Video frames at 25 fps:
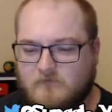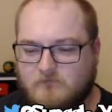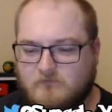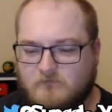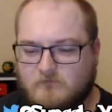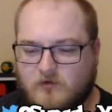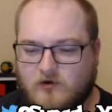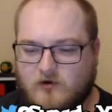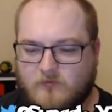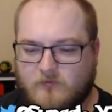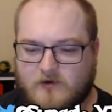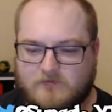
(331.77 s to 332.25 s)

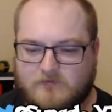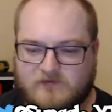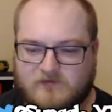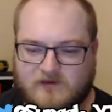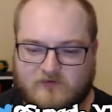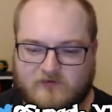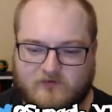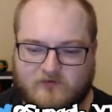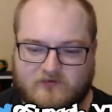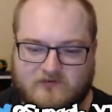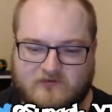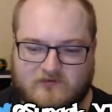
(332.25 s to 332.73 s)
Pokemon up to
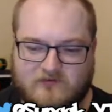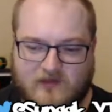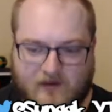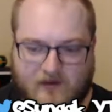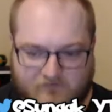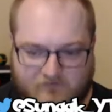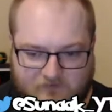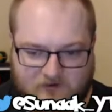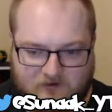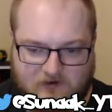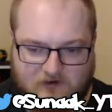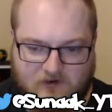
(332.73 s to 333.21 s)
level
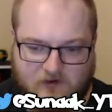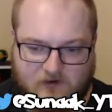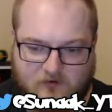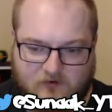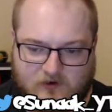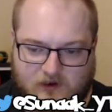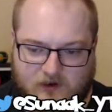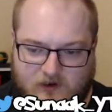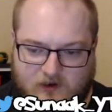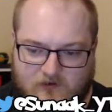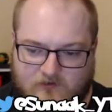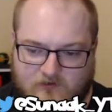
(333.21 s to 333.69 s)
70.
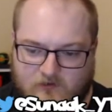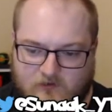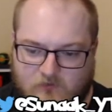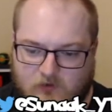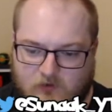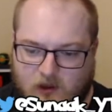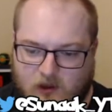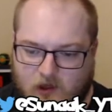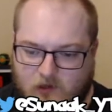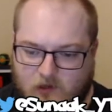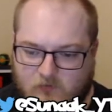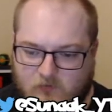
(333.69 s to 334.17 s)
Okay, so
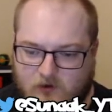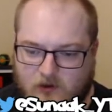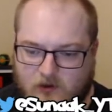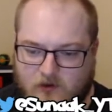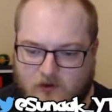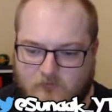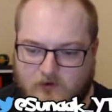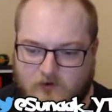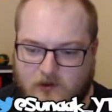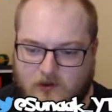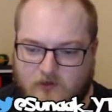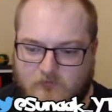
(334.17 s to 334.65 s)
blah, blah,
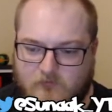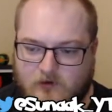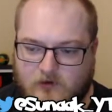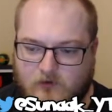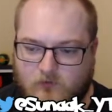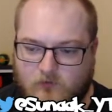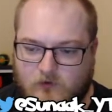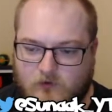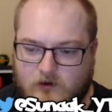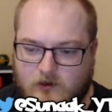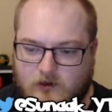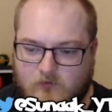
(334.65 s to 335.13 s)
blah, blah.
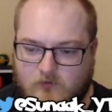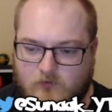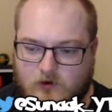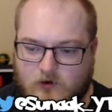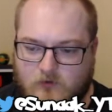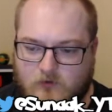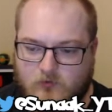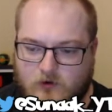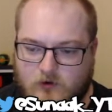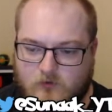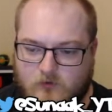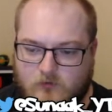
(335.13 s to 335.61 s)
Weep,
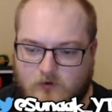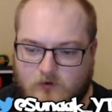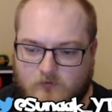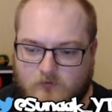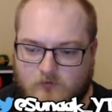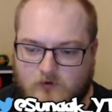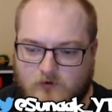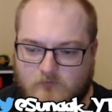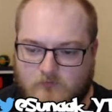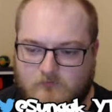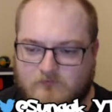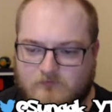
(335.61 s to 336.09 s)
weep,
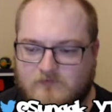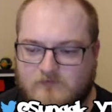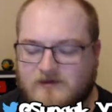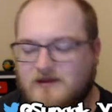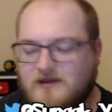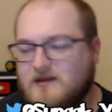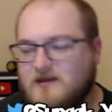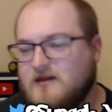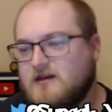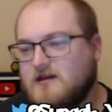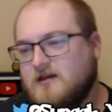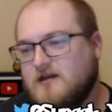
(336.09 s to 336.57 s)
weep,
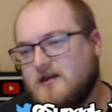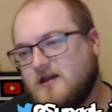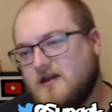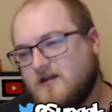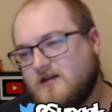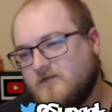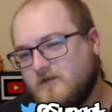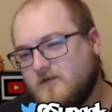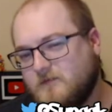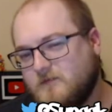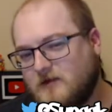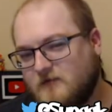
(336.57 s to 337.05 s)

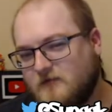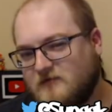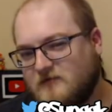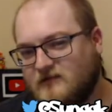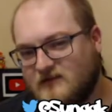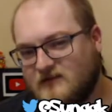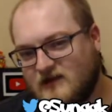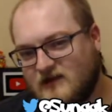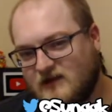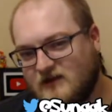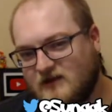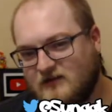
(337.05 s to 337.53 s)
if I'm not
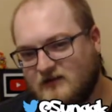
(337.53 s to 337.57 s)
mistaken,